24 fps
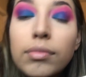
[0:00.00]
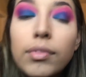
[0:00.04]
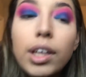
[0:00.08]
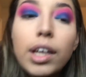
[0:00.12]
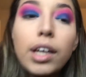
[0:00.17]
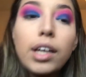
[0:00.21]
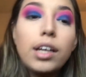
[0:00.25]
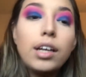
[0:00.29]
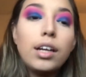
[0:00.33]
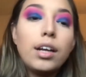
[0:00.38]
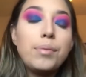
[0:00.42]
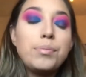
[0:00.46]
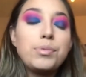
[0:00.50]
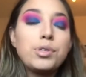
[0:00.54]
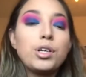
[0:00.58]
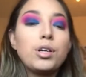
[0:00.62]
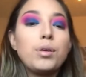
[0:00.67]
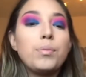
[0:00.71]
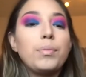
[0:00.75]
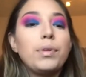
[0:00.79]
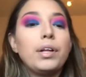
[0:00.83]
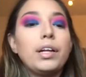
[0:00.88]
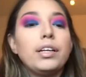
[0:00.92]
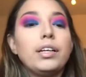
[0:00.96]
And then I'm just gonna
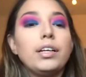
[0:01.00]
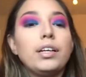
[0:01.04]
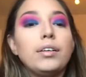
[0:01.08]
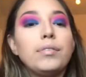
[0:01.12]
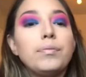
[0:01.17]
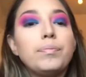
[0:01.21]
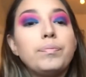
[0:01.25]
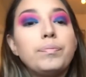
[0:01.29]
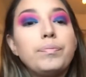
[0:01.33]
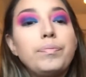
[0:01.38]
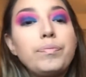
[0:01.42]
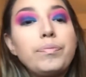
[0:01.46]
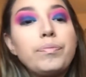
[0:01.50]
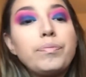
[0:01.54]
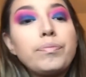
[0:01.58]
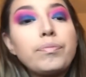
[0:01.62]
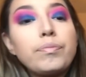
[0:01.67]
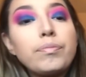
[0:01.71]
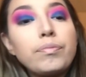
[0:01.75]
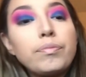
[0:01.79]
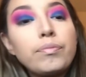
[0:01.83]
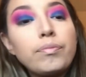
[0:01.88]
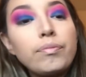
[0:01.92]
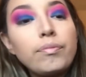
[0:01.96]
blend it.
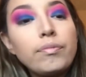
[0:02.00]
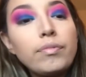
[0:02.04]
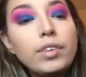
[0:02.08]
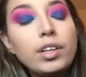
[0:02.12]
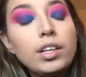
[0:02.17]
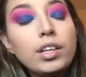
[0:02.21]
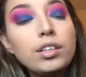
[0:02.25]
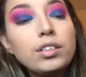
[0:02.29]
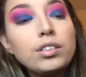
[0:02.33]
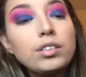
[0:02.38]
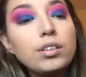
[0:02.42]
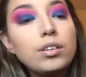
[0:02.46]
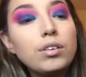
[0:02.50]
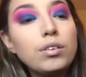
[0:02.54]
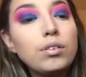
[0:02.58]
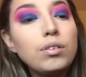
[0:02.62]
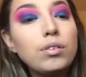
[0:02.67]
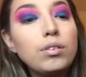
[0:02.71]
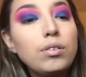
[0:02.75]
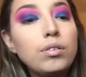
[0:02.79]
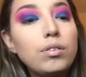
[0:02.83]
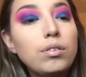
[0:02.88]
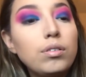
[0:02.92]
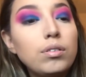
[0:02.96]

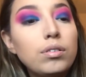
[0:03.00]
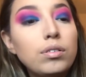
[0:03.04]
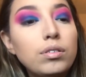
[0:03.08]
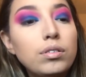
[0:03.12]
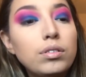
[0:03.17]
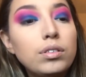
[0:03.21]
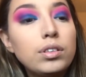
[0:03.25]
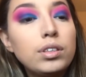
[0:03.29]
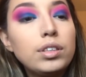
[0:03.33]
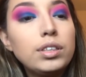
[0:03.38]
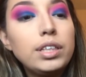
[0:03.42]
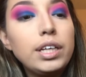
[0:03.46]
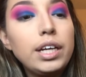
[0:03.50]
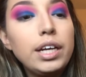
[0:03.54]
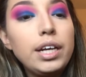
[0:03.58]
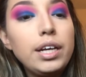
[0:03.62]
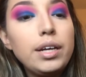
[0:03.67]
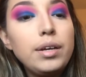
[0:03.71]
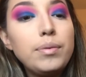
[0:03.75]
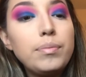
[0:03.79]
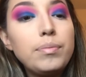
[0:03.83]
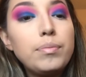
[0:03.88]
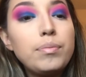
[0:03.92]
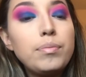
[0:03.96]
So
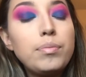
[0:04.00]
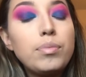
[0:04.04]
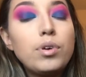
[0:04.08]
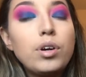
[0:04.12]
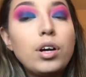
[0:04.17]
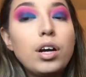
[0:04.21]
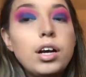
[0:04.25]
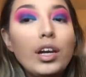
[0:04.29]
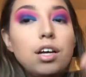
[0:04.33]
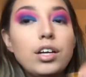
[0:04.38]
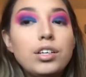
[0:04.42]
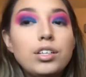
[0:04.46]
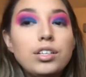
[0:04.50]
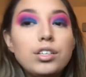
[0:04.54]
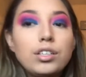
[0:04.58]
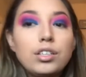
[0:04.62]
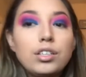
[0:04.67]
same brush